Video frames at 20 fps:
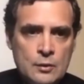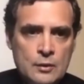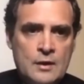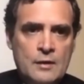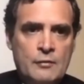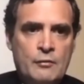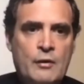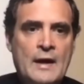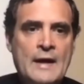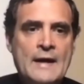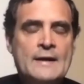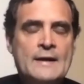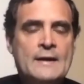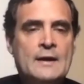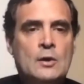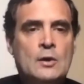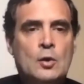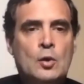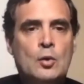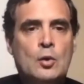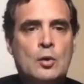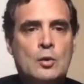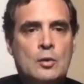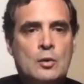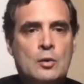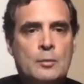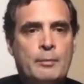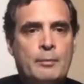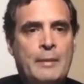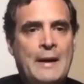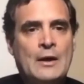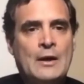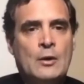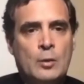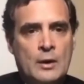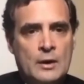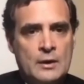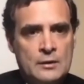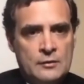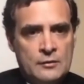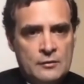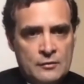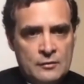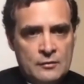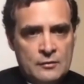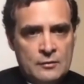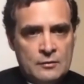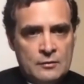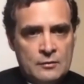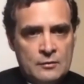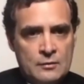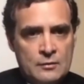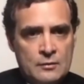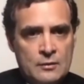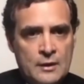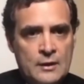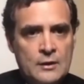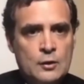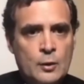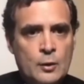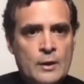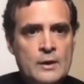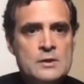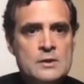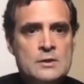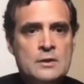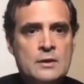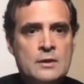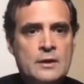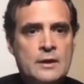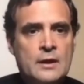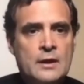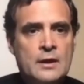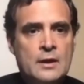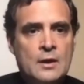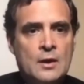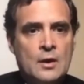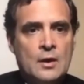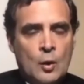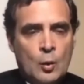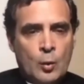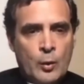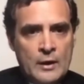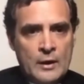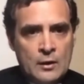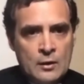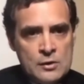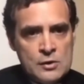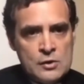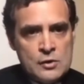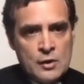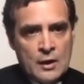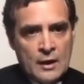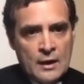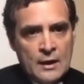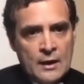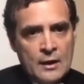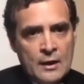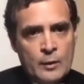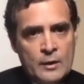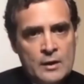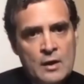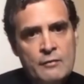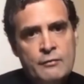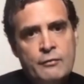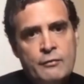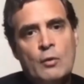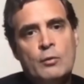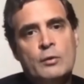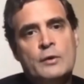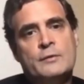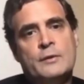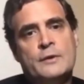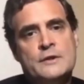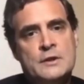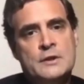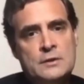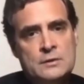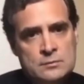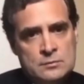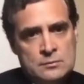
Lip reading: divide and look backwards into history when you're struggling with a forward vision.